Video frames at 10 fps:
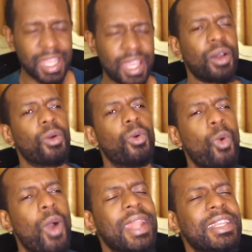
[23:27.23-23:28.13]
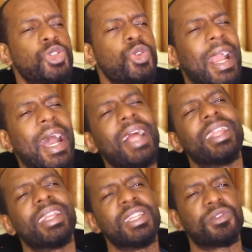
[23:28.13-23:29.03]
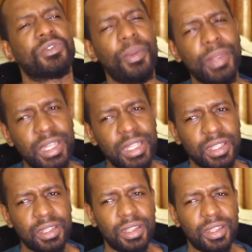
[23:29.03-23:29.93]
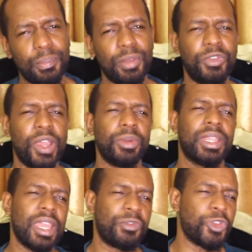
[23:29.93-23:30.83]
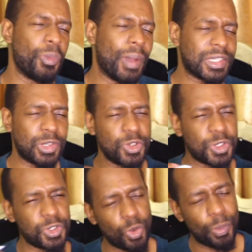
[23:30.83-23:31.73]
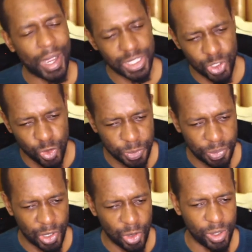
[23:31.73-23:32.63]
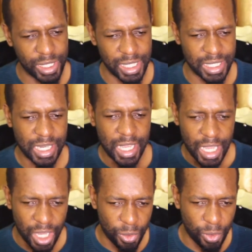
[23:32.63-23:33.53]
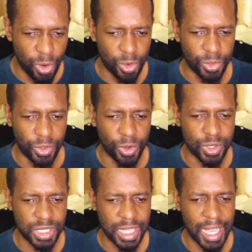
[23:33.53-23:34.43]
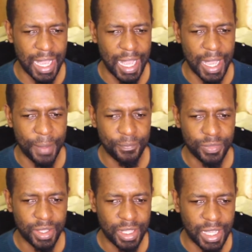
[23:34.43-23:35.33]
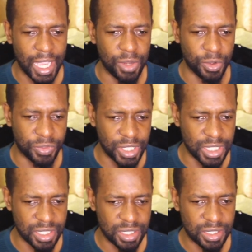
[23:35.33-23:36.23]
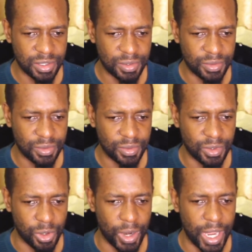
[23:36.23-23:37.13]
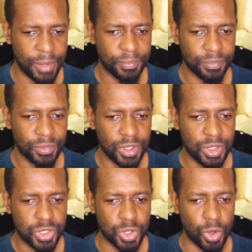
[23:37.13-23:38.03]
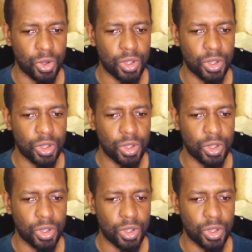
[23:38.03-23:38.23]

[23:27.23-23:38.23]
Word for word: whilst you are gathered as family, be very careful. You must lose. You might lose belongings and all those uh, kind of things. All right. So